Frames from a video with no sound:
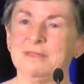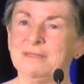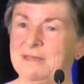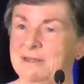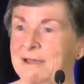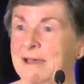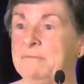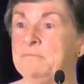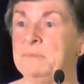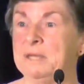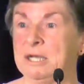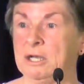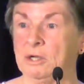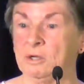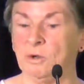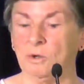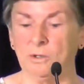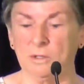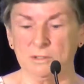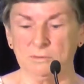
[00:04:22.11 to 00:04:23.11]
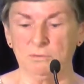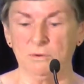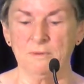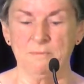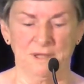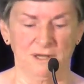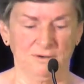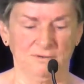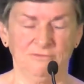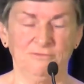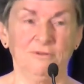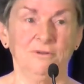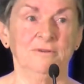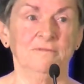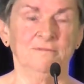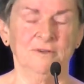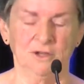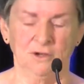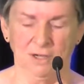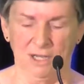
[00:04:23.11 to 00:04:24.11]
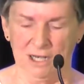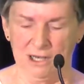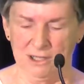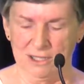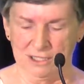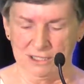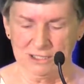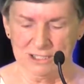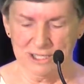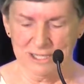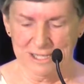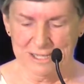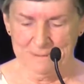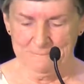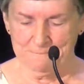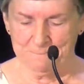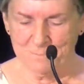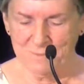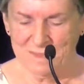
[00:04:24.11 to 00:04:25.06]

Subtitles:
that I've been an old woman for a very long time.